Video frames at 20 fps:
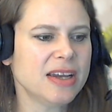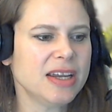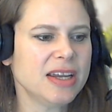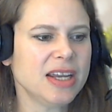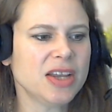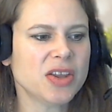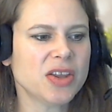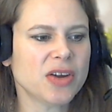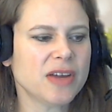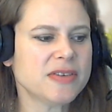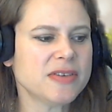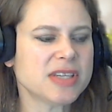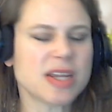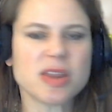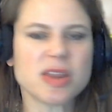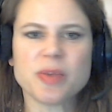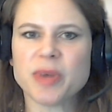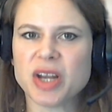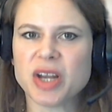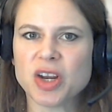either I've
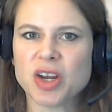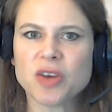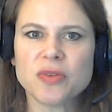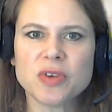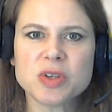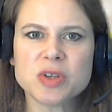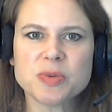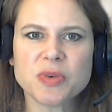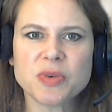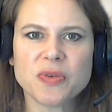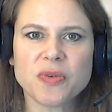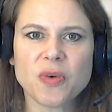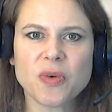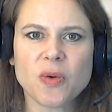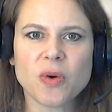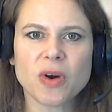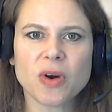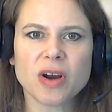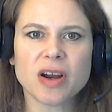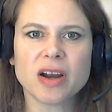sent them on interviews
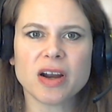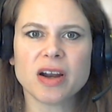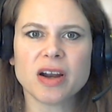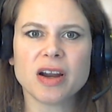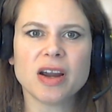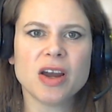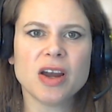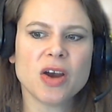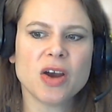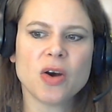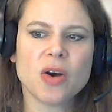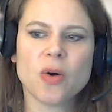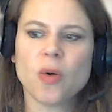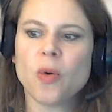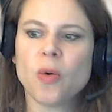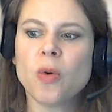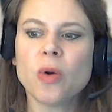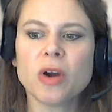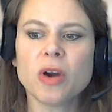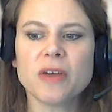before,
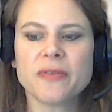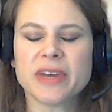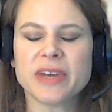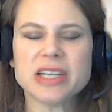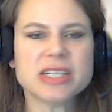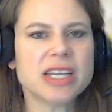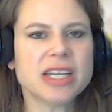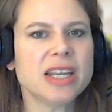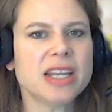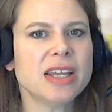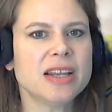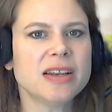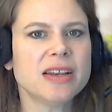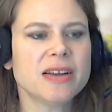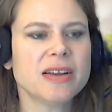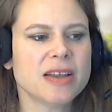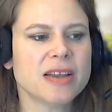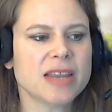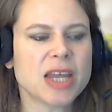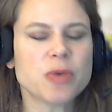or if I didn't,
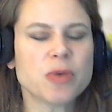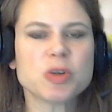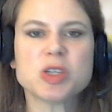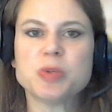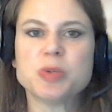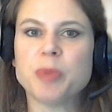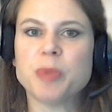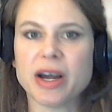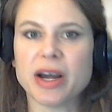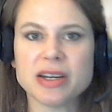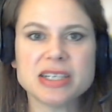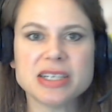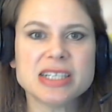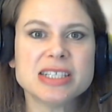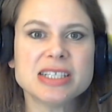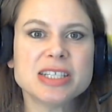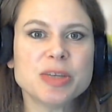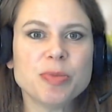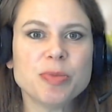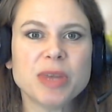they
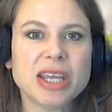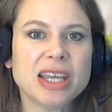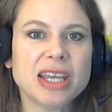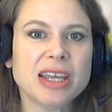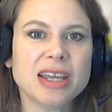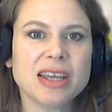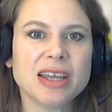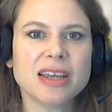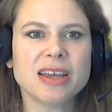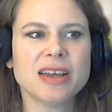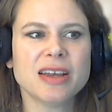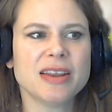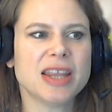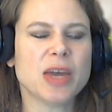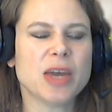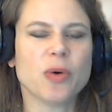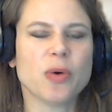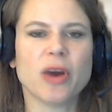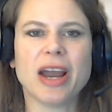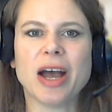responded to me.
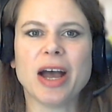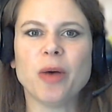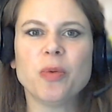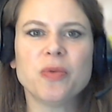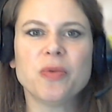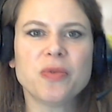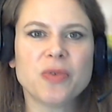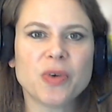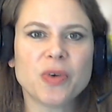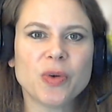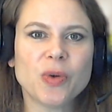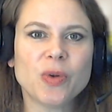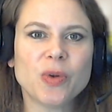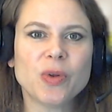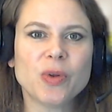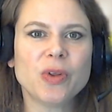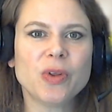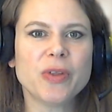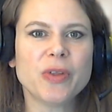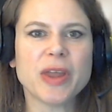They were
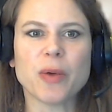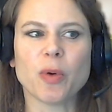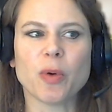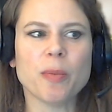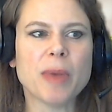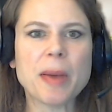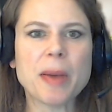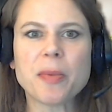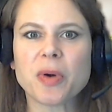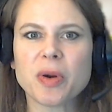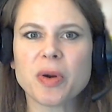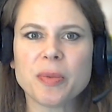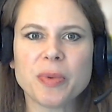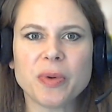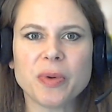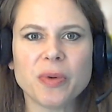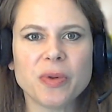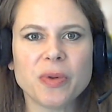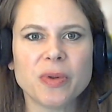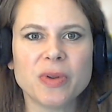helpful. They were
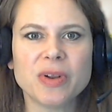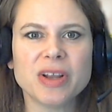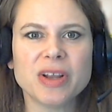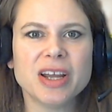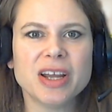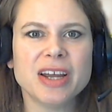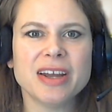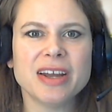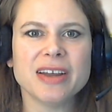memorable.